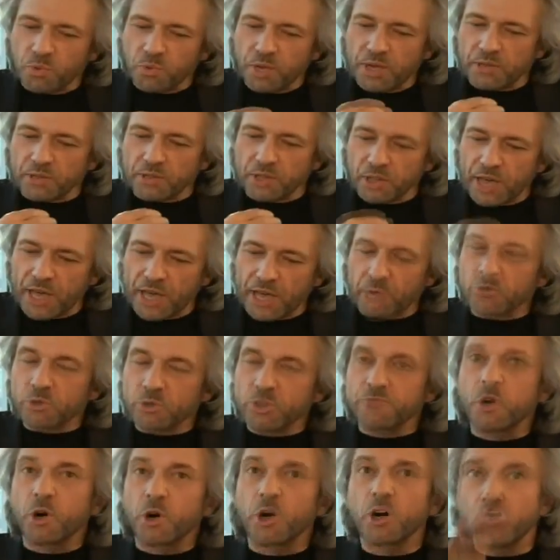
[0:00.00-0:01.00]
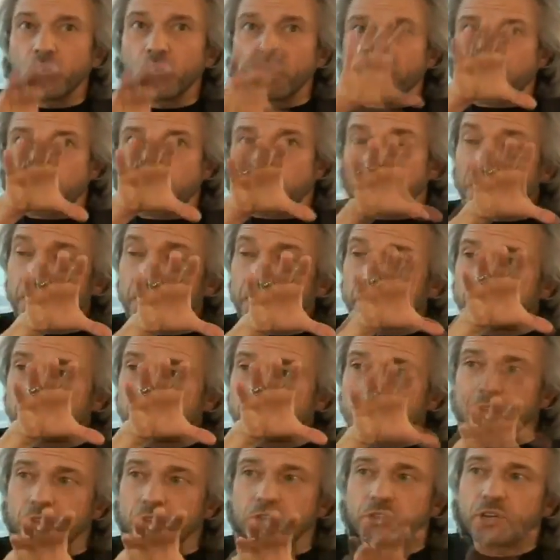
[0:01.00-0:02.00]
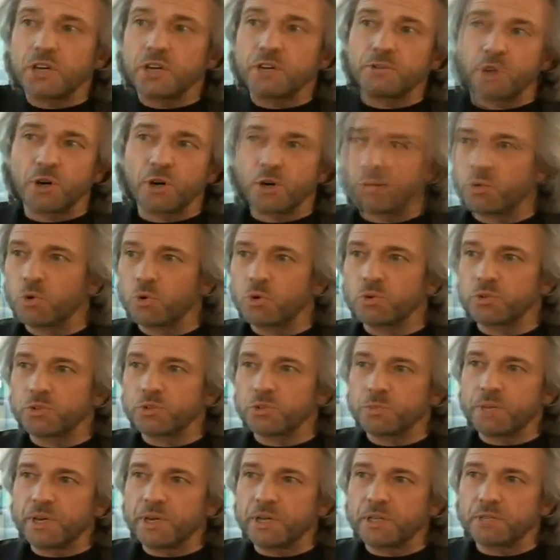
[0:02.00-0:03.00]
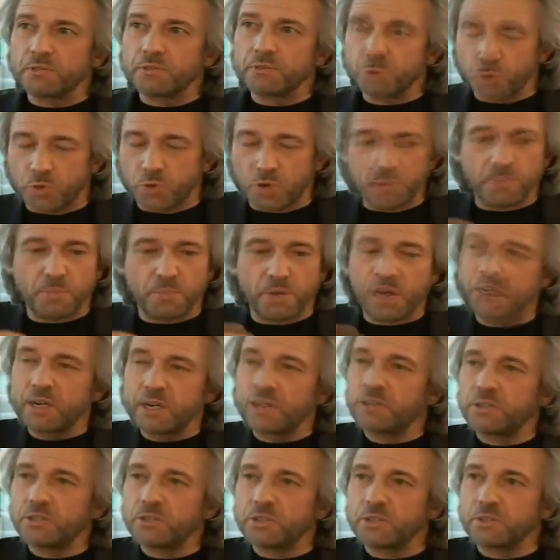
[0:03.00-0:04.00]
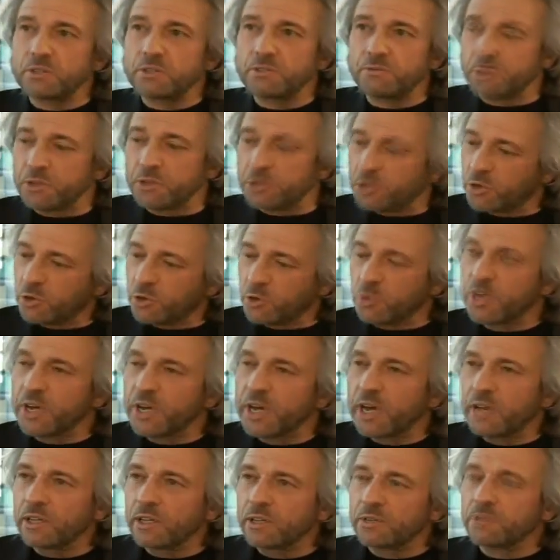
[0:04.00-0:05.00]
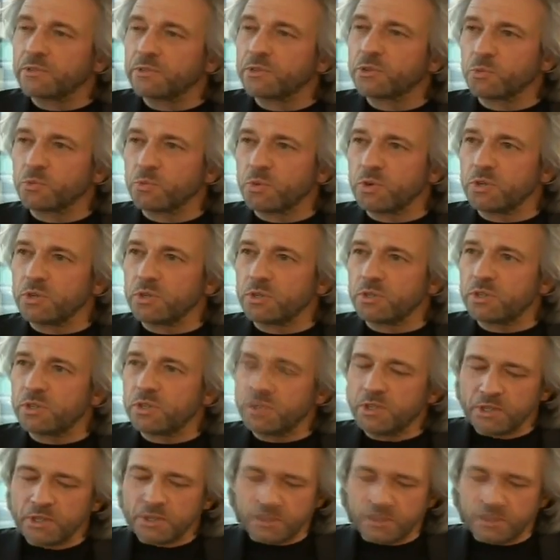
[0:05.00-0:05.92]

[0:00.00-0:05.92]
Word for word: And the language of our heart speaks to the stuff our world is made of, to our bodies and to the physical reality of this world.